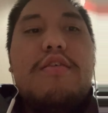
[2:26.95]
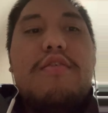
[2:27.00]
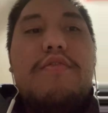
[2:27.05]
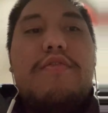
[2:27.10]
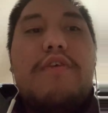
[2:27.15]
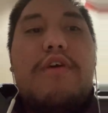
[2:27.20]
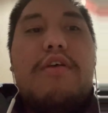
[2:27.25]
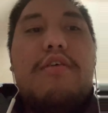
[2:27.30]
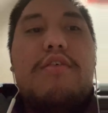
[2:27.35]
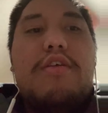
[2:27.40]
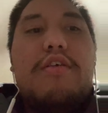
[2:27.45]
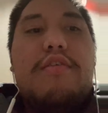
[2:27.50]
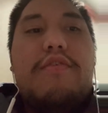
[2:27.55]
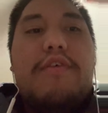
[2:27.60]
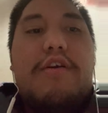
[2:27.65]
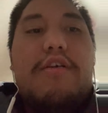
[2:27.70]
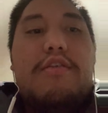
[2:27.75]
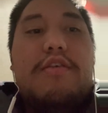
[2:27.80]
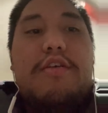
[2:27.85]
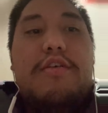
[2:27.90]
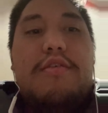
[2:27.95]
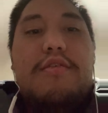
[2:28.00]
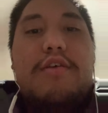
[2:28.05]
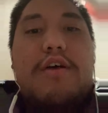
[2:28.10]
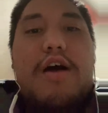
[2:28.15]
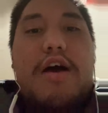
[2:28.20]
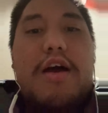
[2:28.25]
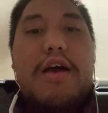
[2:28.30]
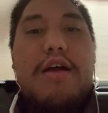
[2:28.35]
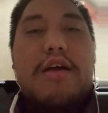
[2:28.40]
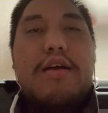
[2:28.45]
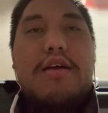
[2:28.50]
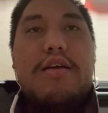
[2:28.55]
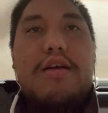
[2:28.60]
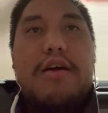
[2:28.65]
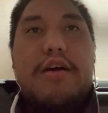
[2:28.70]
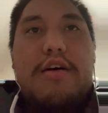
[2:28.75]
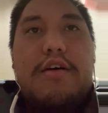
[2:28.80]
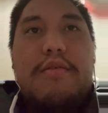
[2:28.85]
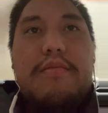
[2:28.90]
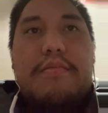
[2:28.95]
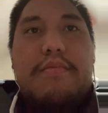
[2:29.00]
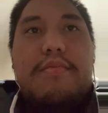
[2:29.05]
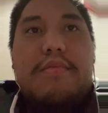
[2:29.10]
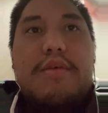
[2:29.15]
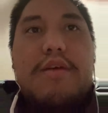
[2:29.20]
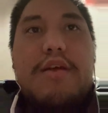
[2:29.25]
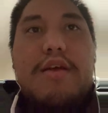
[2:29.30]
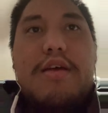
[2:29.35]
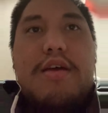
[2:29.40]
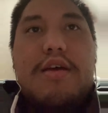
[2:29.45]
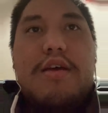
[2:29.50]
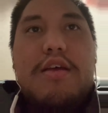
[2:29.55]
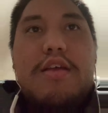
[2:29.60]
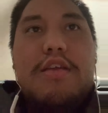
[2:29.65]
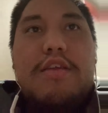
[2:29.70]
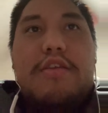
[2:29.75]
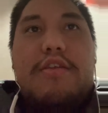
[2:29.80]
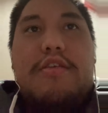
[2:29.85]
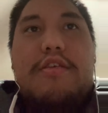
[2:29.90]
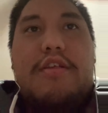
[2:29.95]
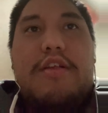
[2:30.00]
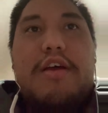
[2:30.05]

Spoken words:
fairly high, to